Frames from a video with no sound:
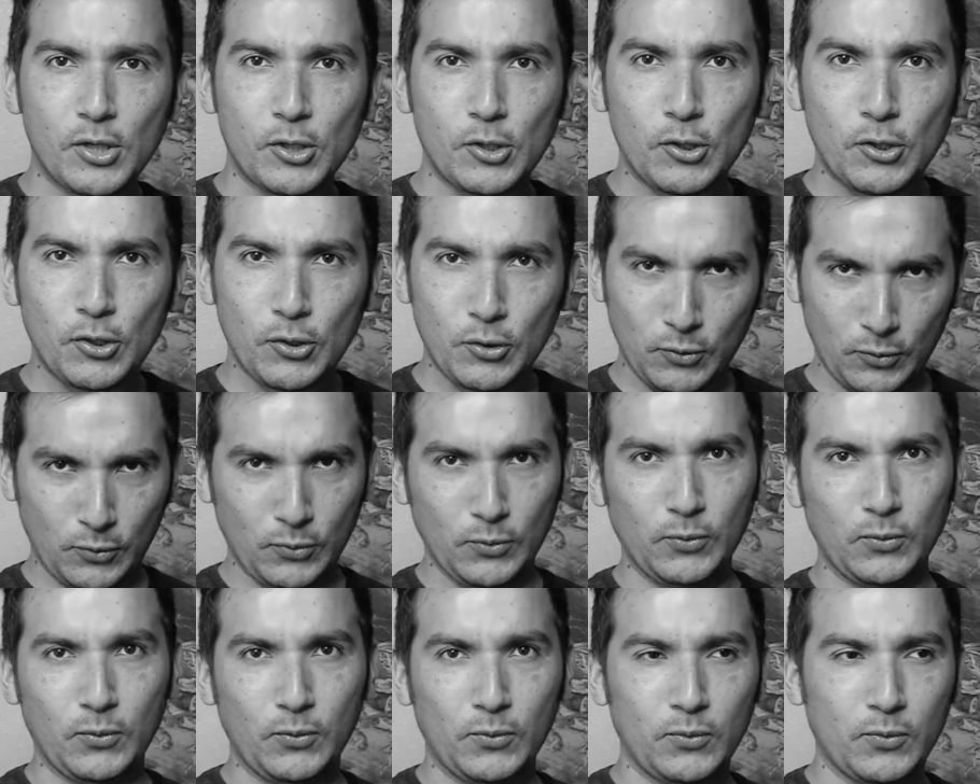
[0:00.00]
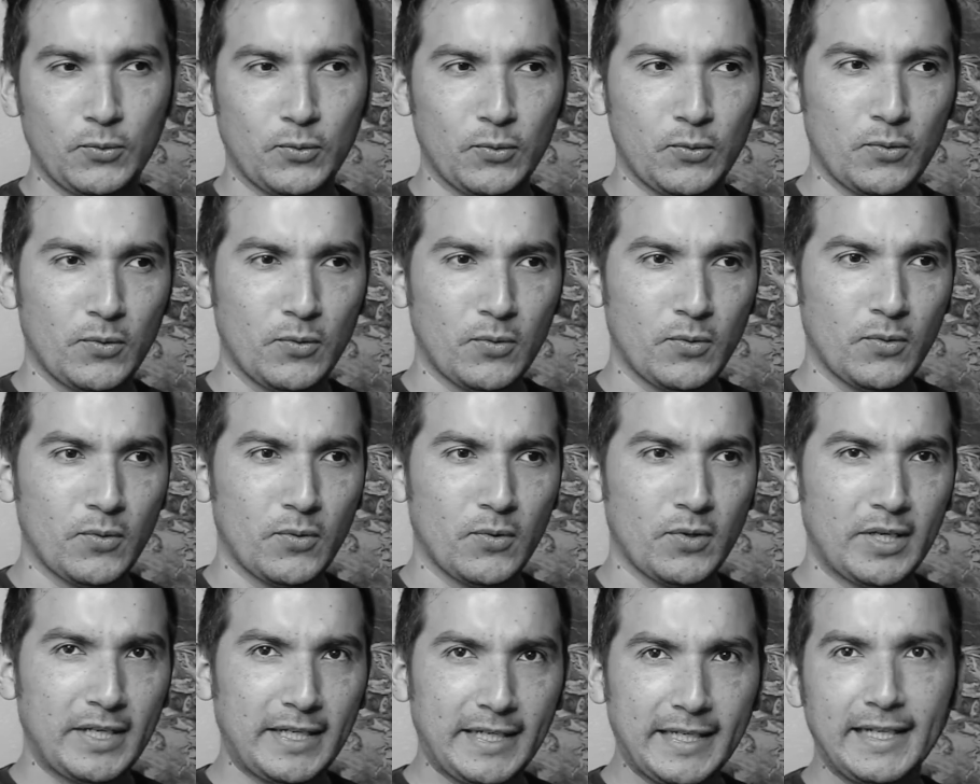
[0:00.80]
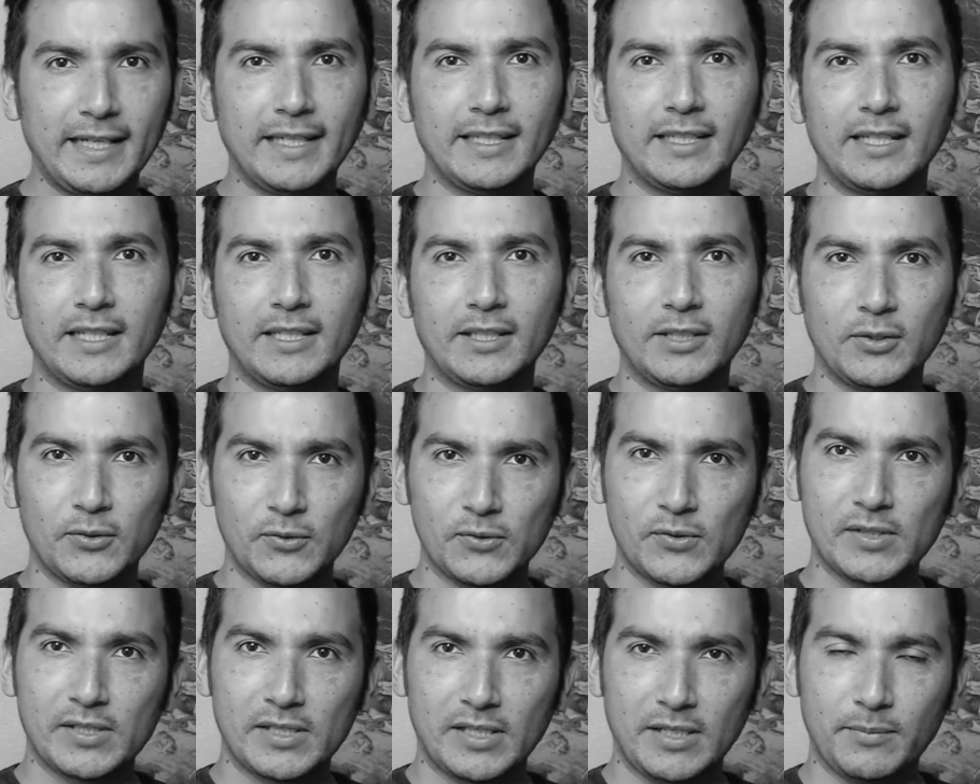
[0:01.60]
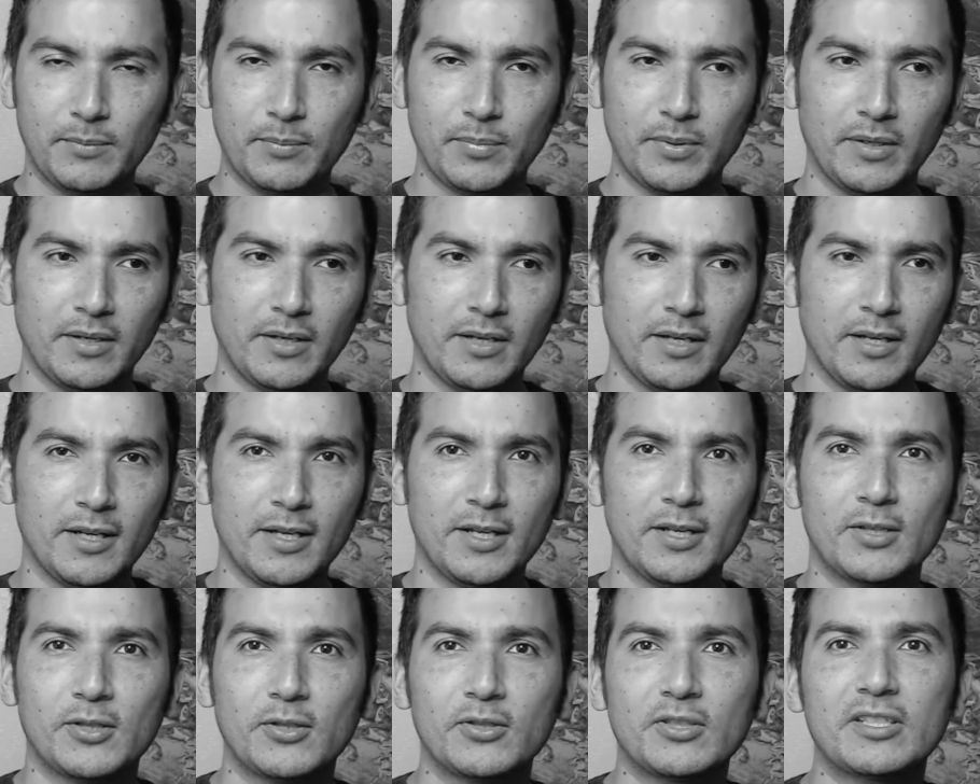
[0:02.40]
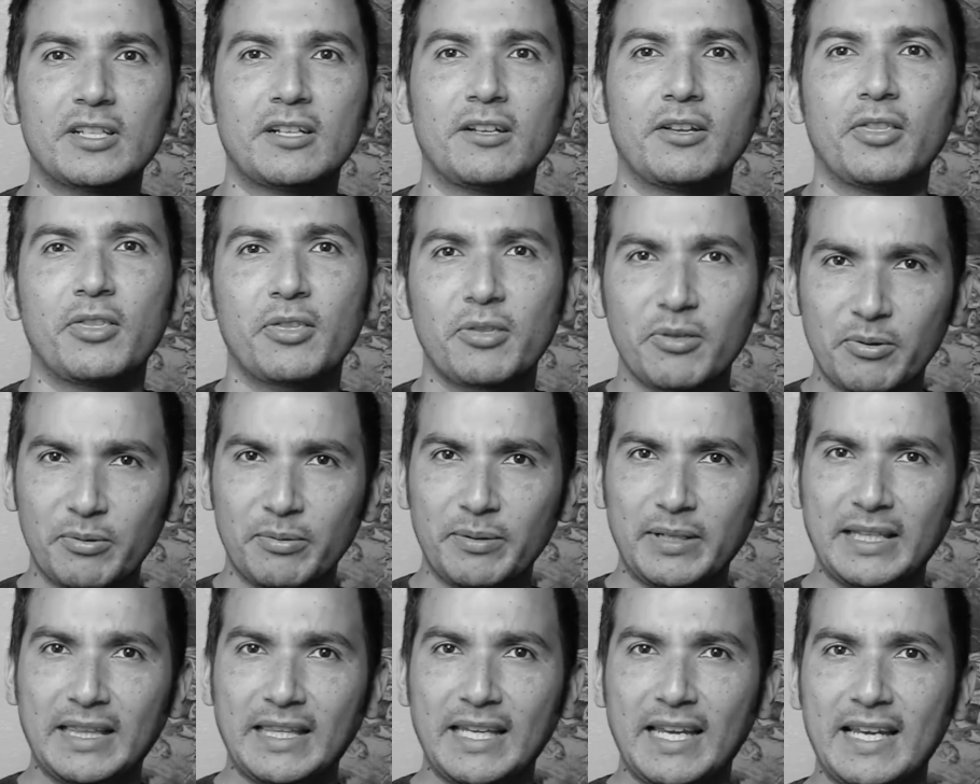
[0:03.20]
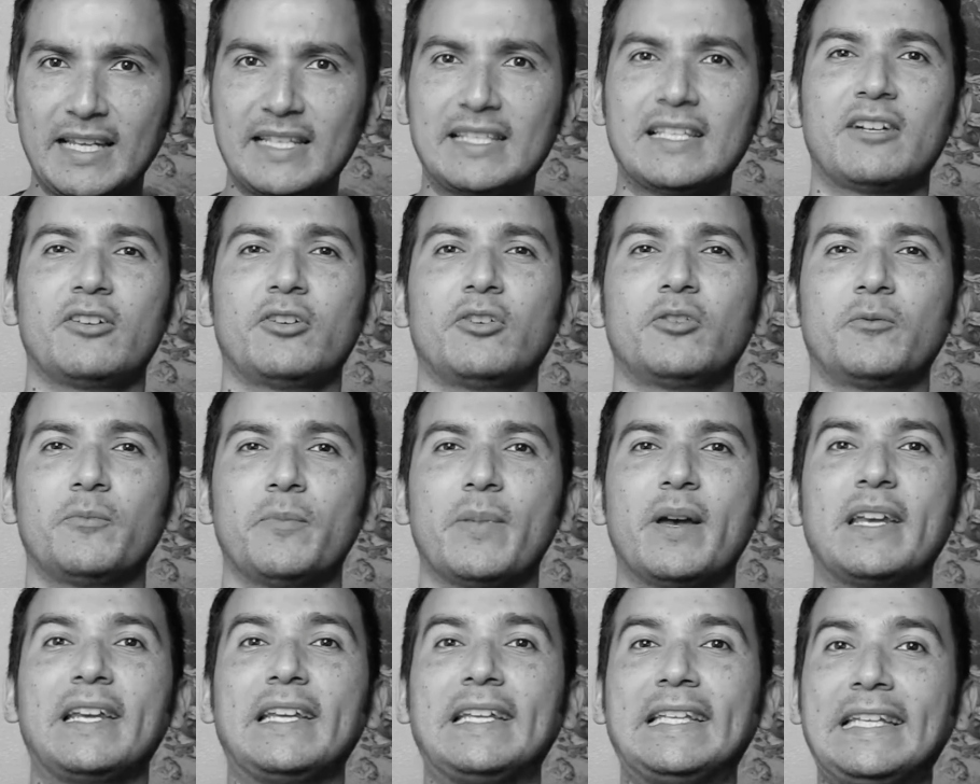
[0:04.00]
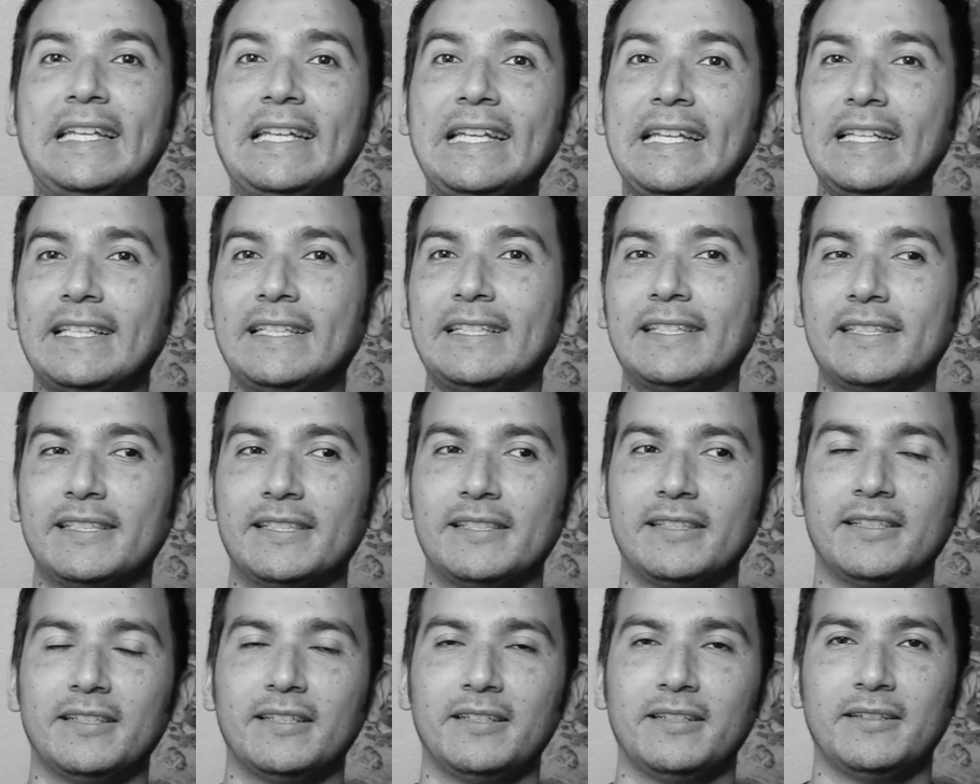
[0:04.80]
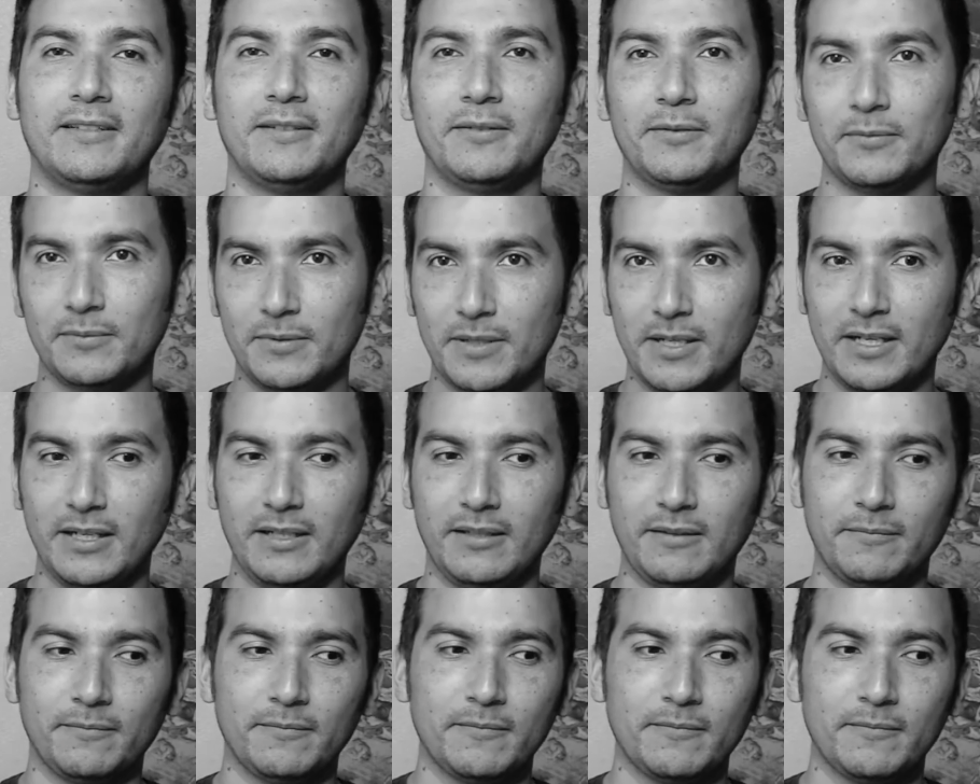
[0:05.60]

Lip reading: you do need to sleep. So those are three things that our body needs, right?